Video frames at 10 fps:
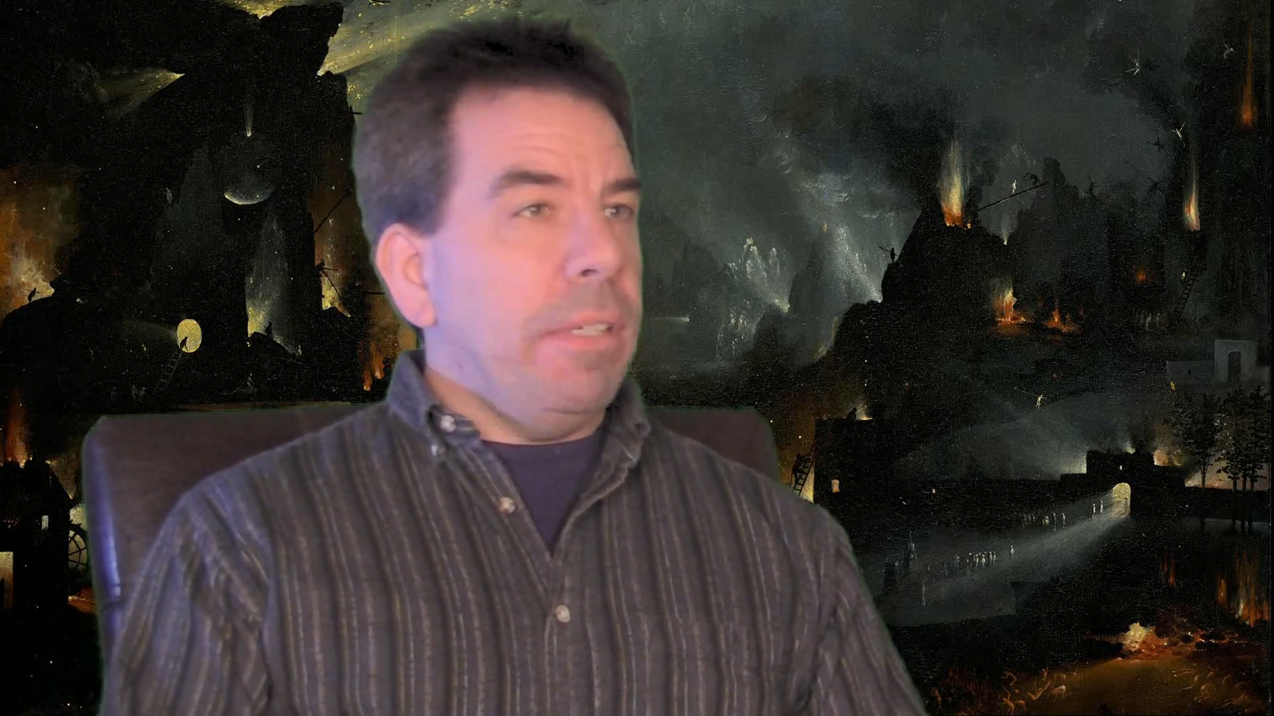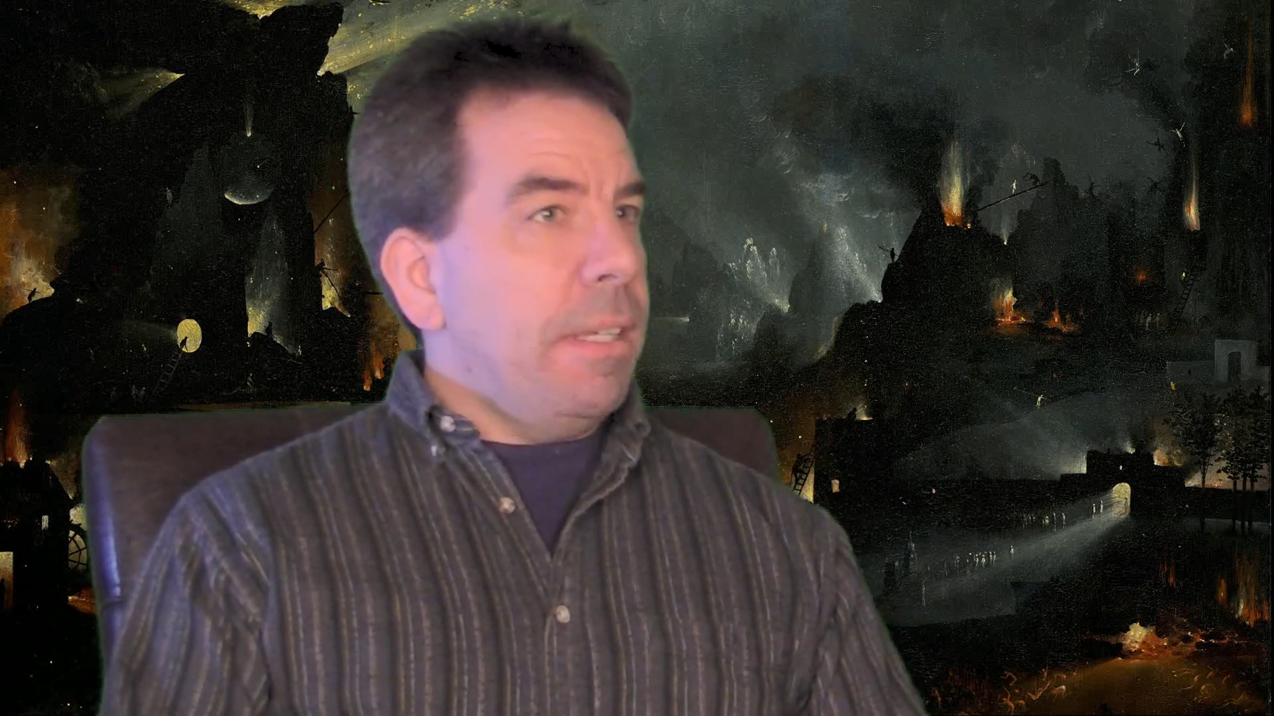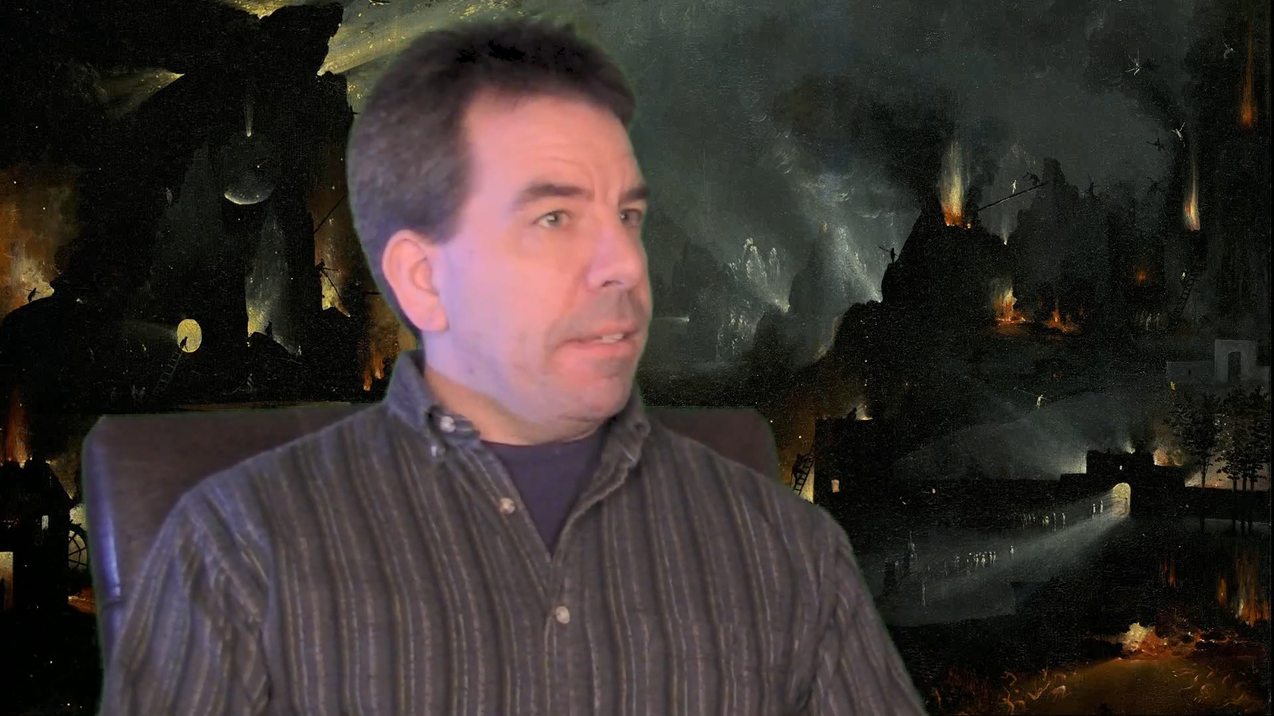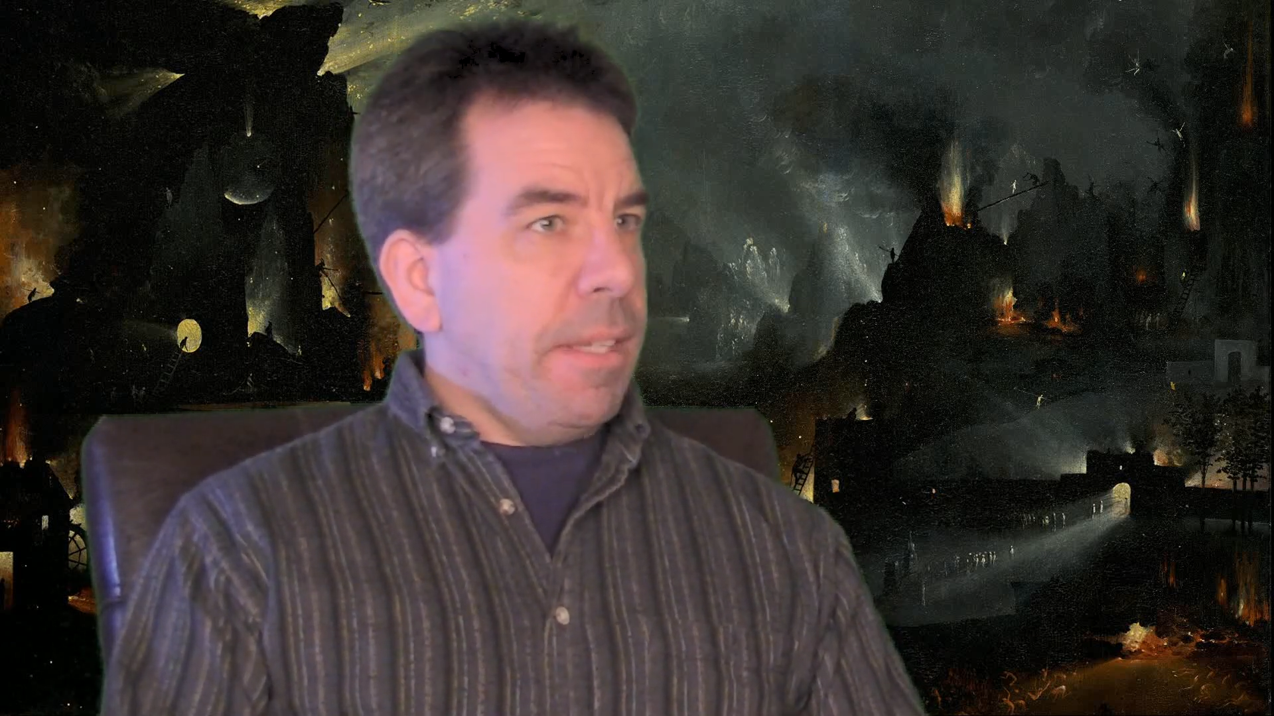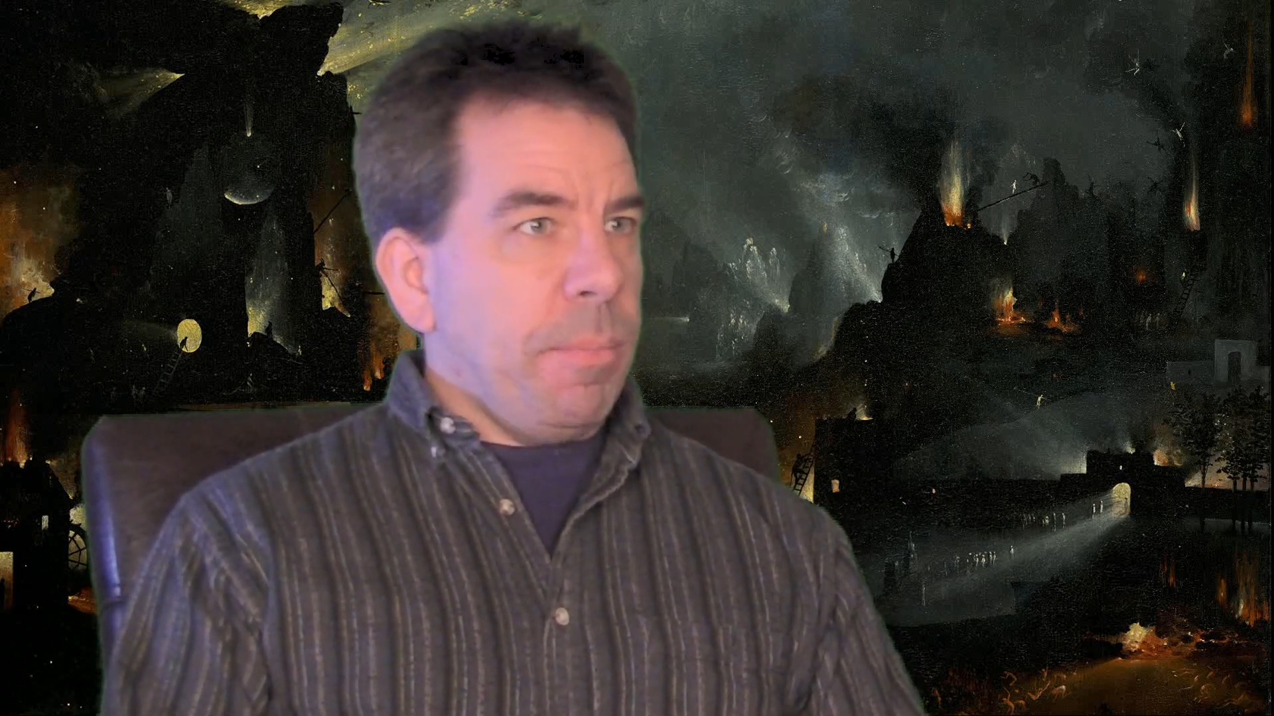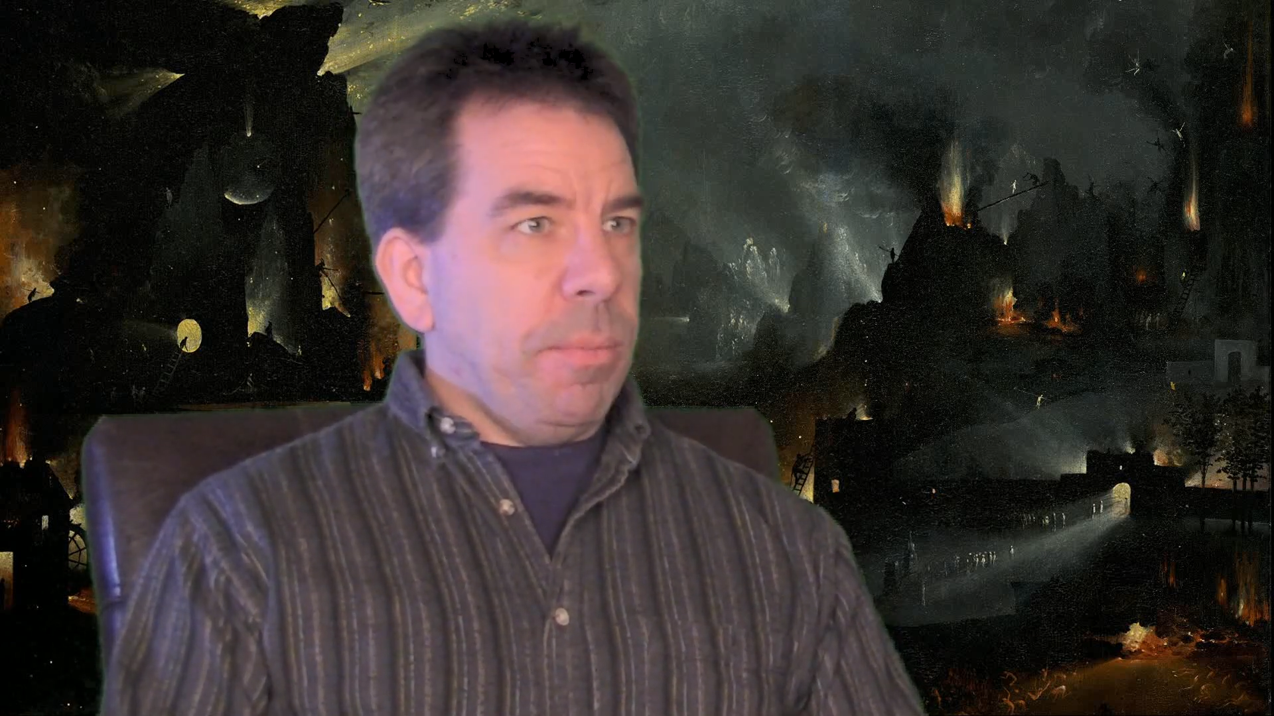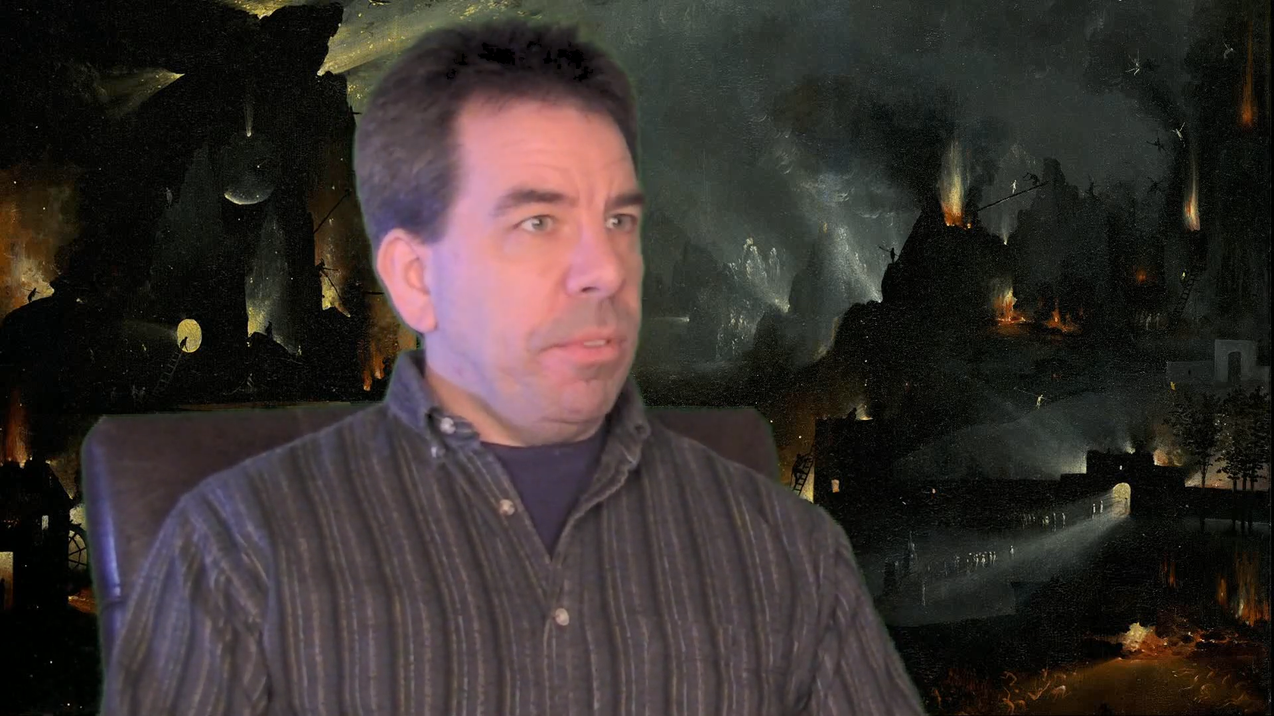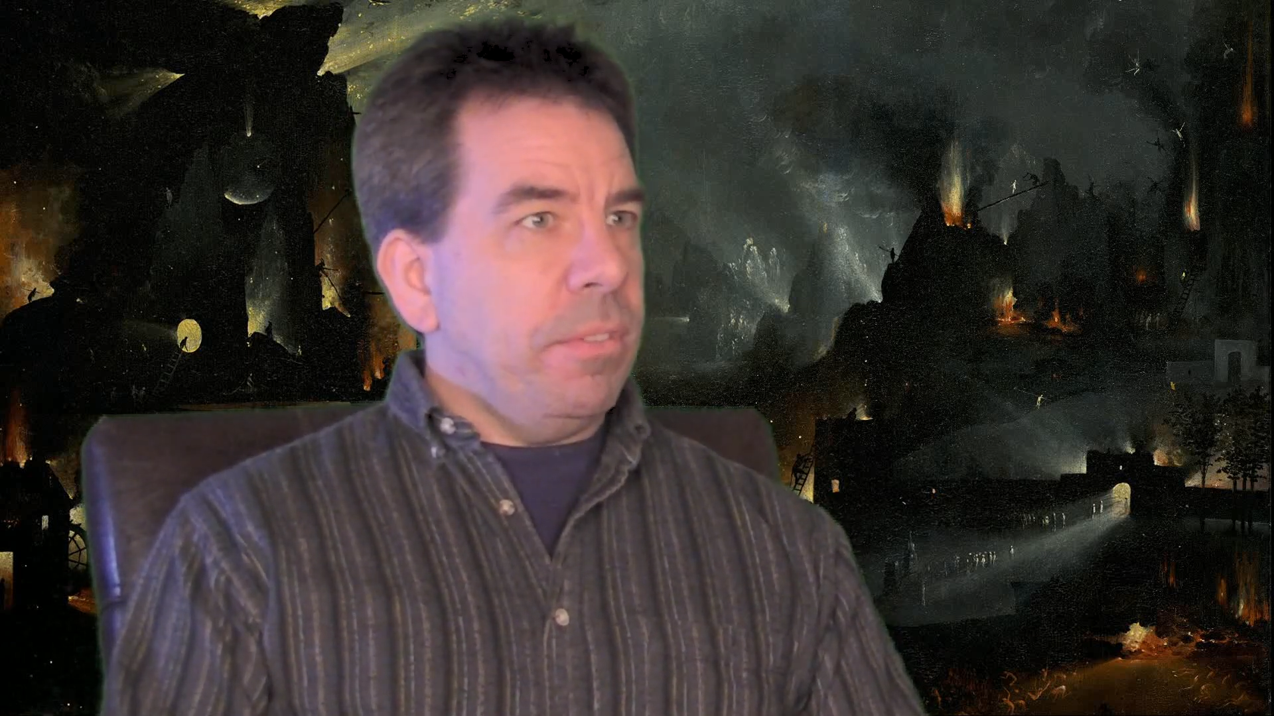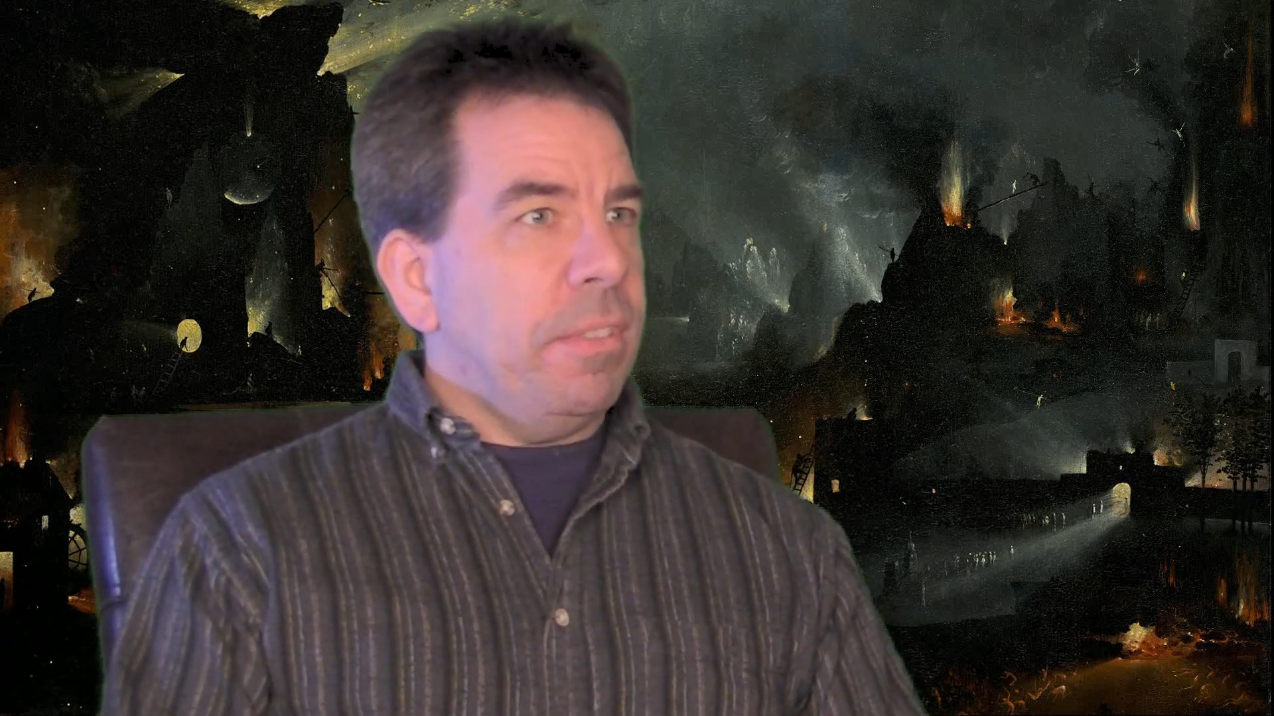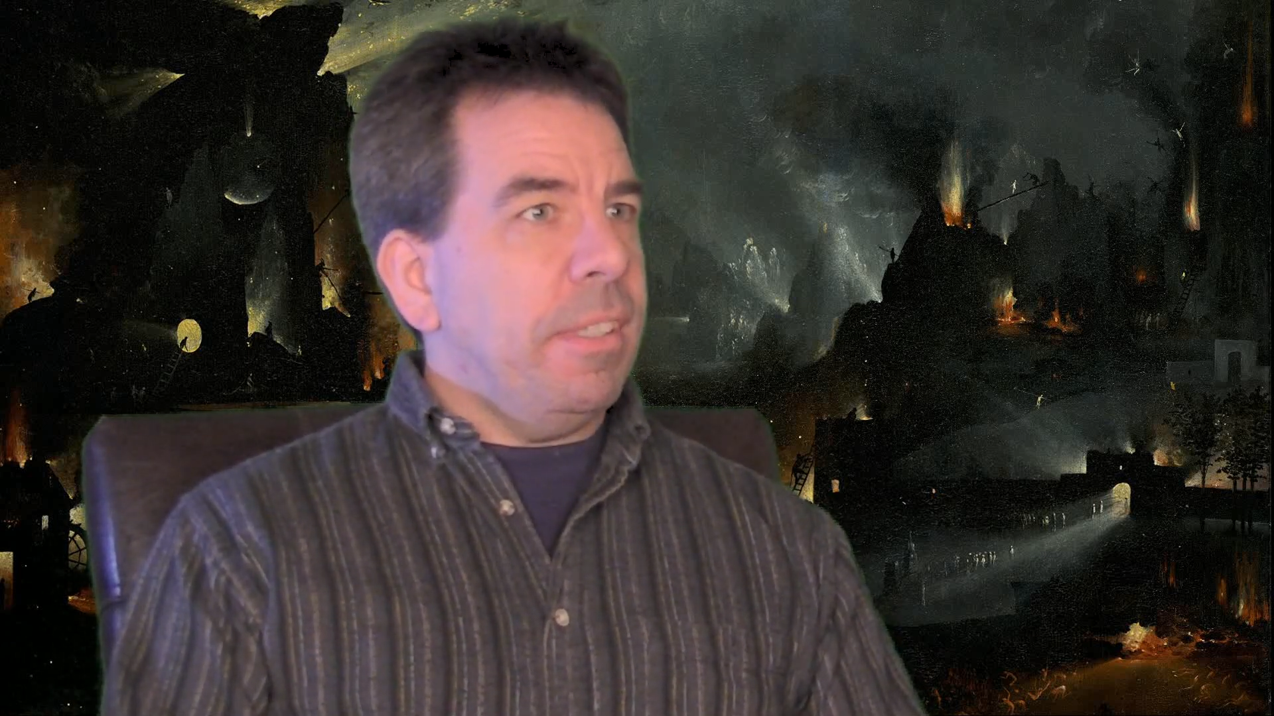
unacceptable.